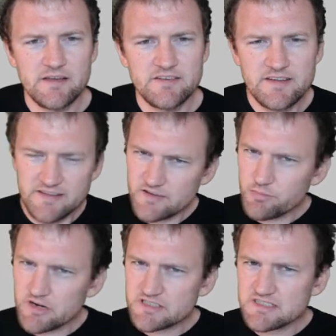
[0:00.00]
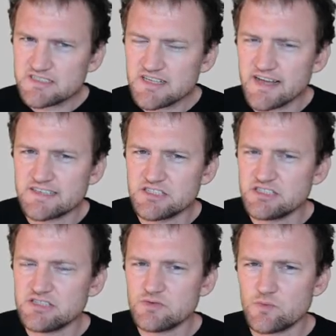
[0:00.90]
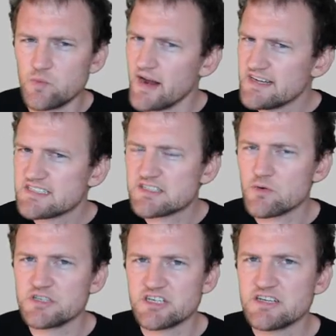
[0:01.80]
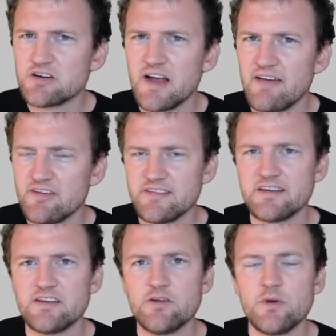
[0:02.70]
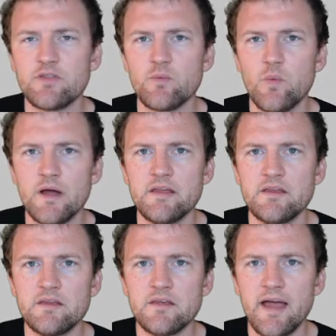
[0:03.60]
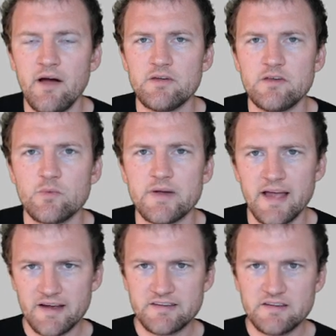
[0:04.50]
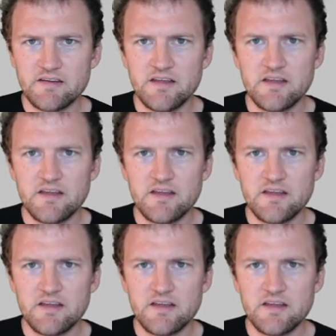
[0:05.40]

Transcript: did this person's like race or gender have anything to do with how you reacted?